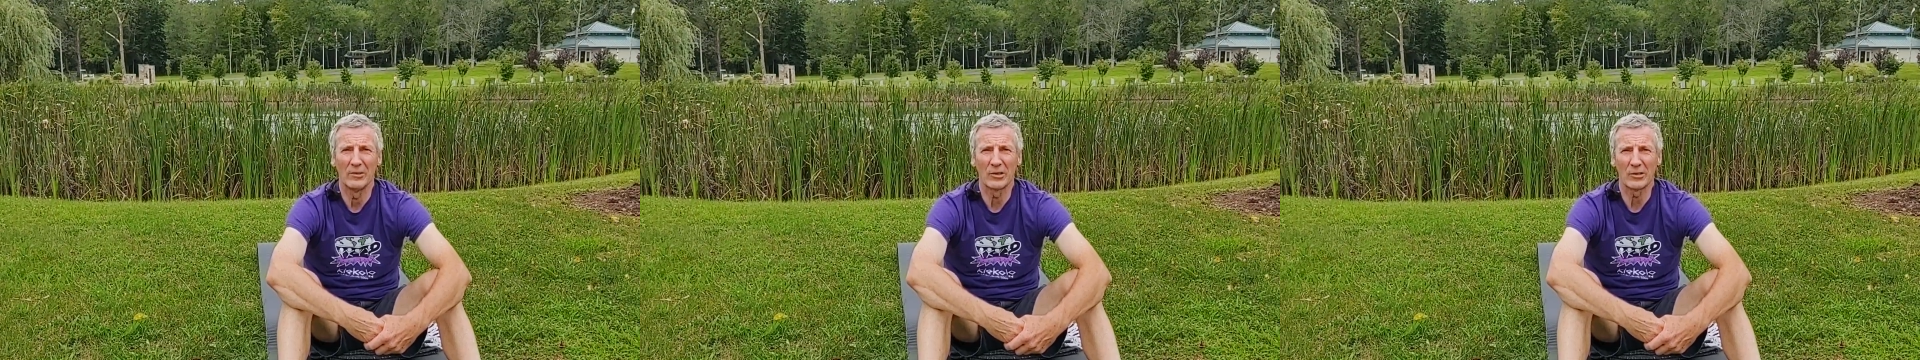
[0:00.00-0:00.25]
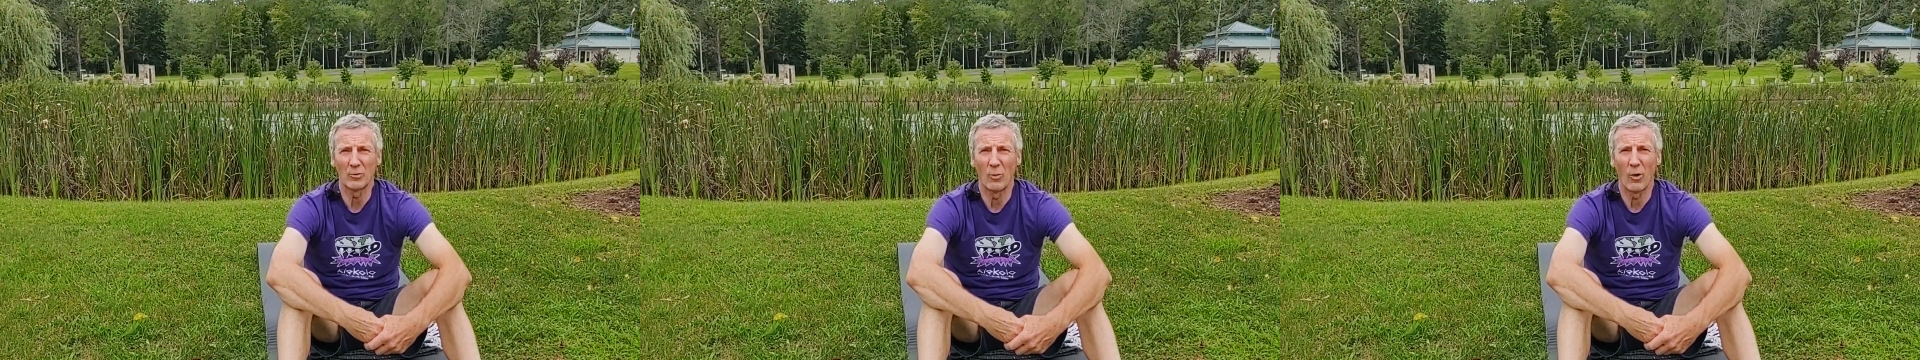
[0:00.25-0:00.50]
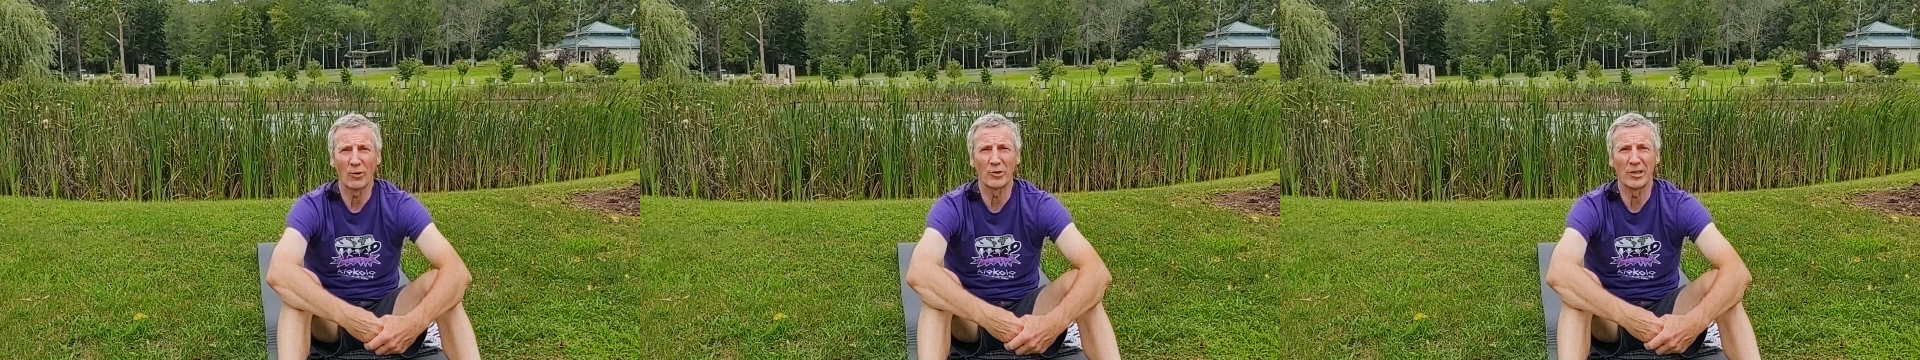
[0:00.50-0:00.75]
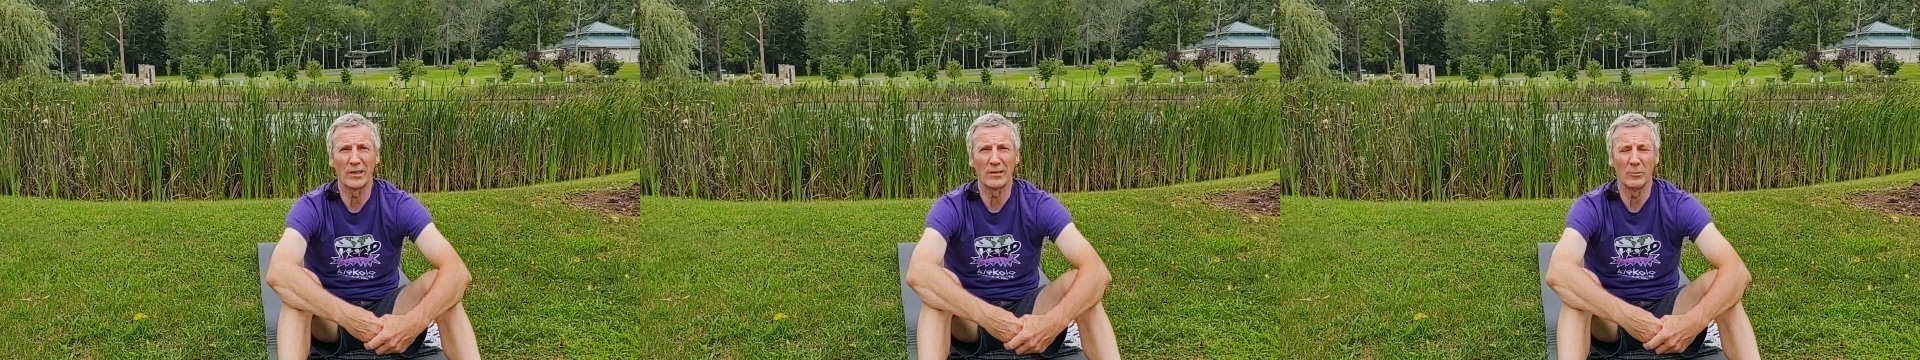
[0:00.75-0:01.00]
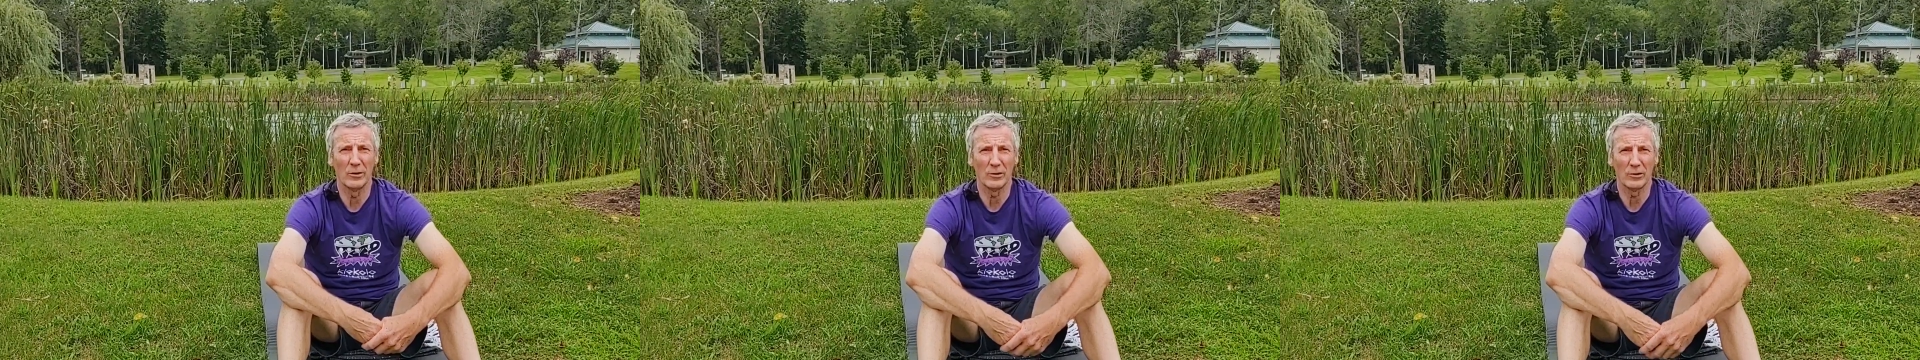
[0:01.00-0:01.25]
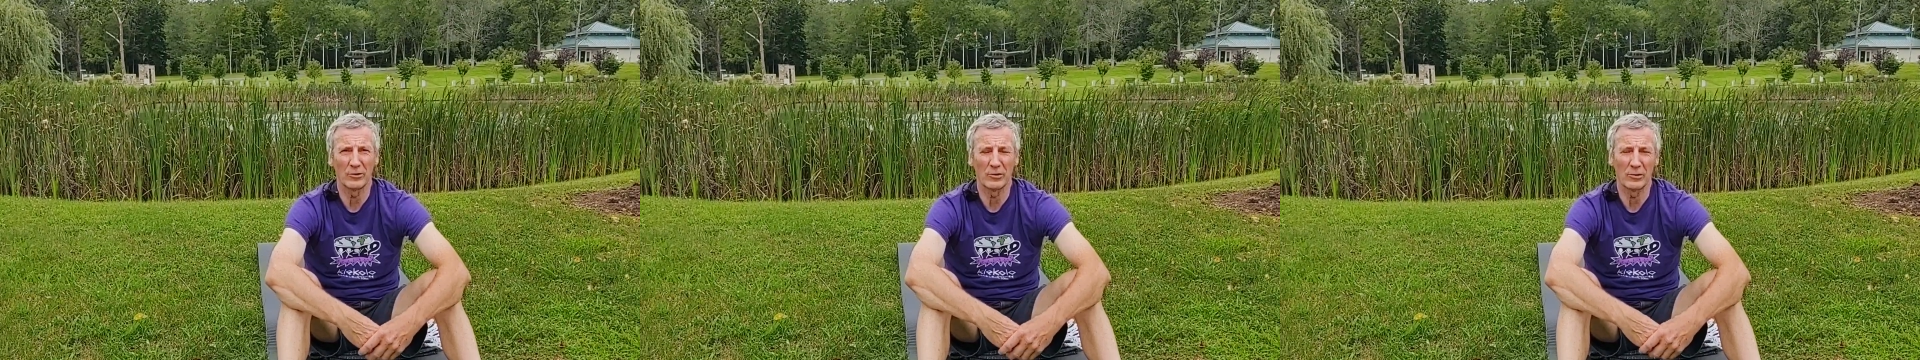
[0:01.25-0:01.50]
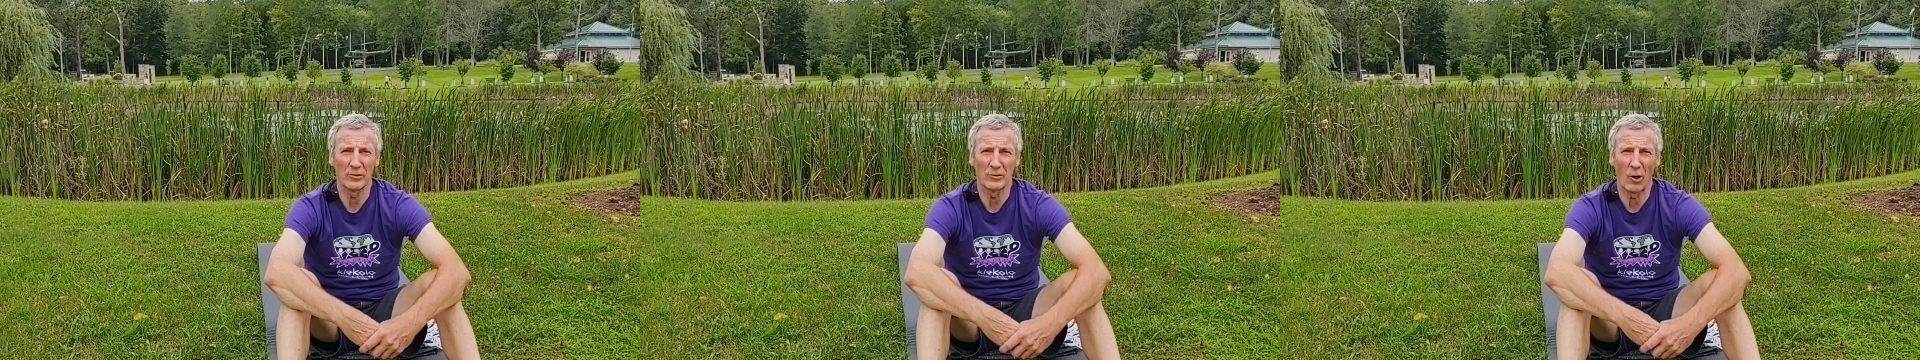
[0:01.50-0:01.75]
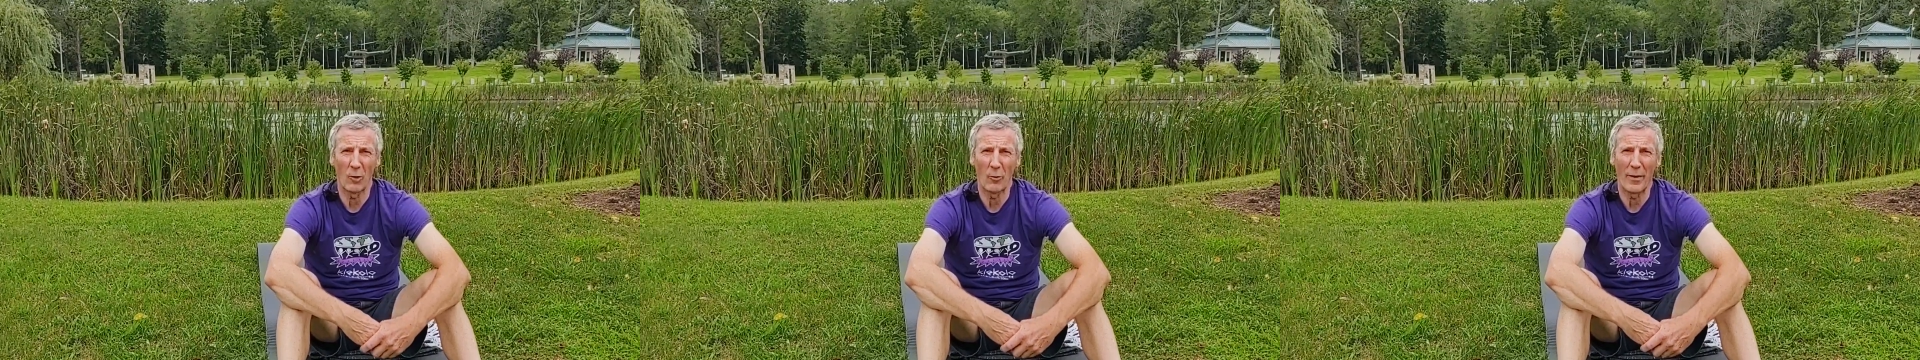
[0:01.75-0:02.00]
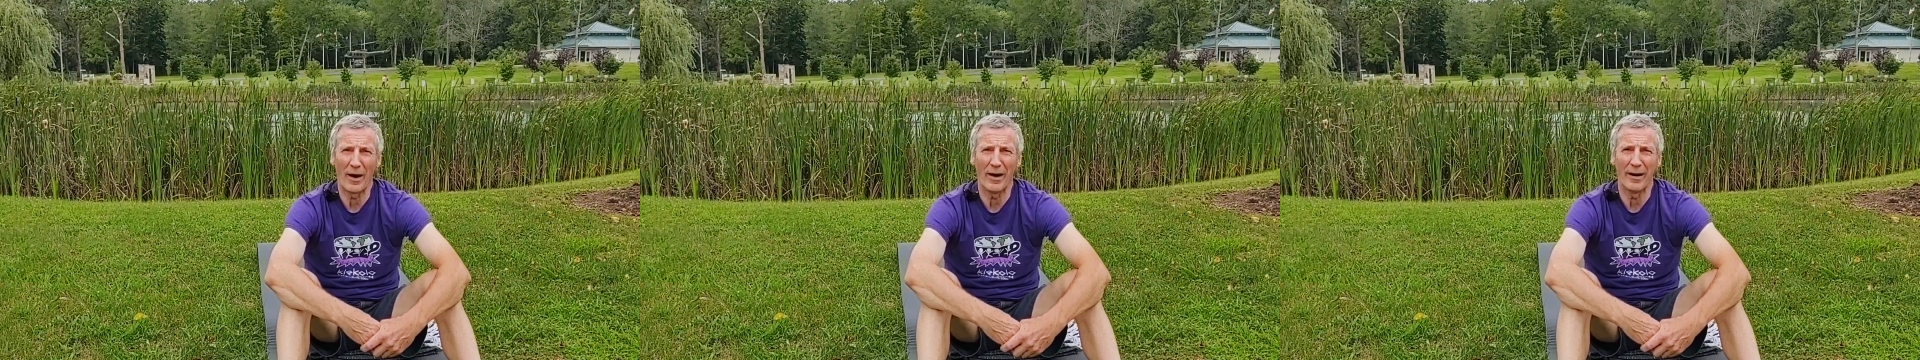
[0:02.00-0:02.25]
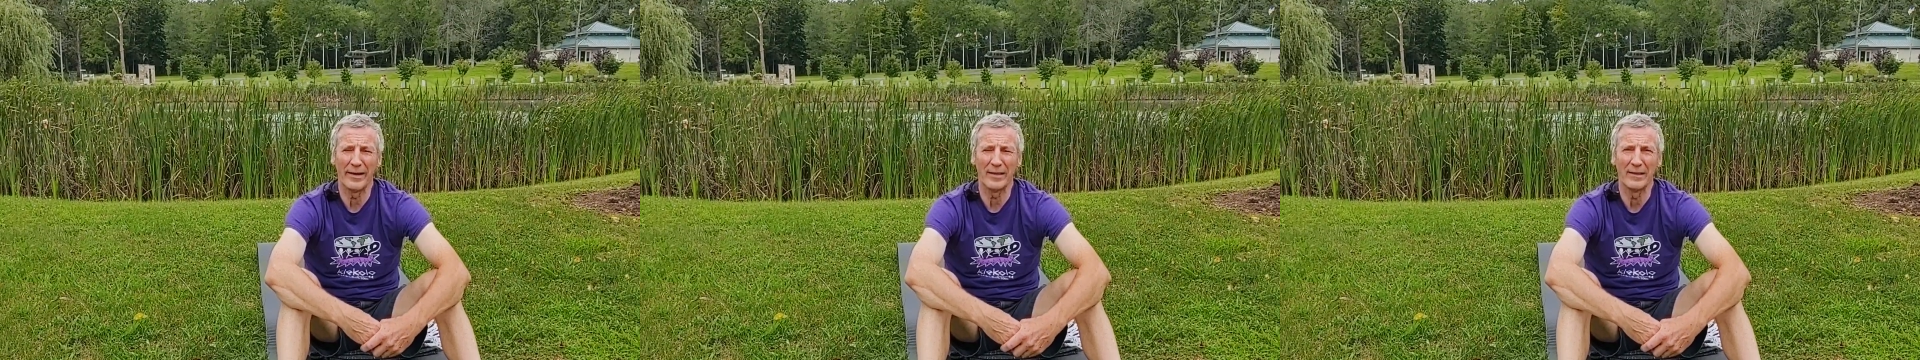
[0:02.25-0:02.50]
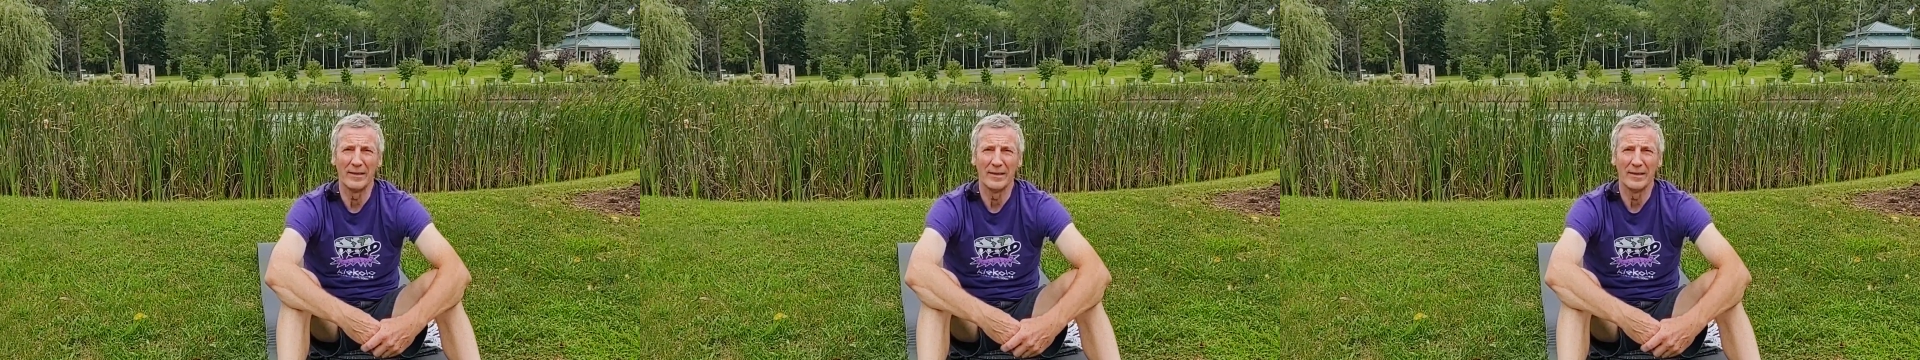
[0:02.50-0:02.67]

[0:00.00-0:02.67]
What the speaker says: just watching the world go by,